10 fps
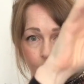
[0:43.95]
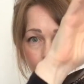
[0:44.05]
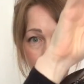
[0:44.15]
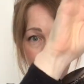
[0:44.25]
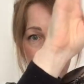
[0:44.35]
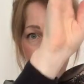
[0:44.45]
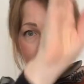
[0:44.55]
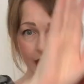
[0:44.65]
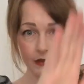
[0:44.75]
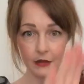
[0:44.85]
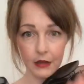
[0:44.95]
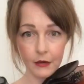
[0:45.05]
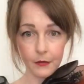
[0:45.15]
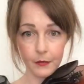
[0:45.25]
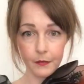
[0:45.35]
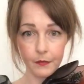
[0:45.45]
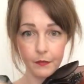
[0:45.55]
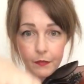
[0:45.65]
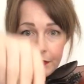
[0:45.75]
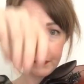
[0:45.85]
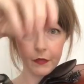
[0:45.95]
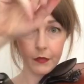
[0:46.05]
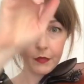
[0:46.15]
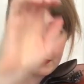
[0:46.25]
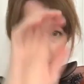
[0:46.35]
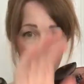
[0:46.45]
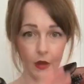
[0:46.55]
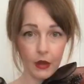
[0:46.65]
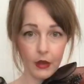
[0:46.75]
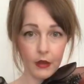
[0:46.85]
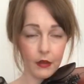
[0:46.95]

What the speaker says: with the painting, okay?